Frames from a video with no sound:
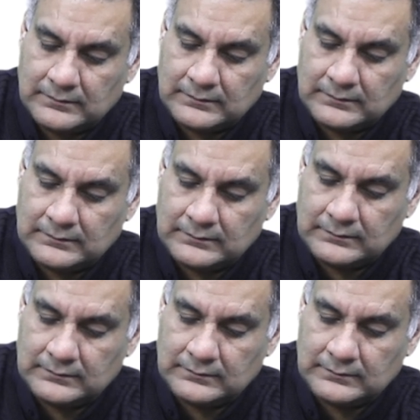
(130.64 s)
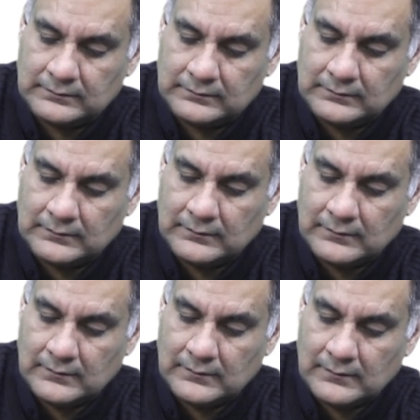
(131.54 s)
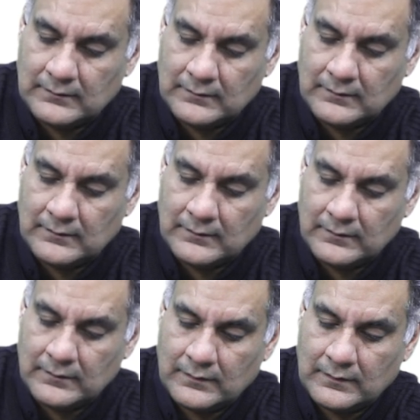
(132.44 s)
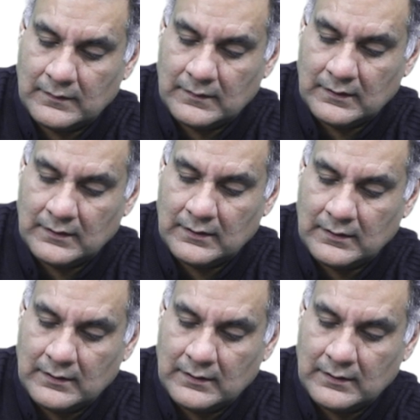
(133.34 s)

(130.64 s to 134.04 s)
(no one is talking)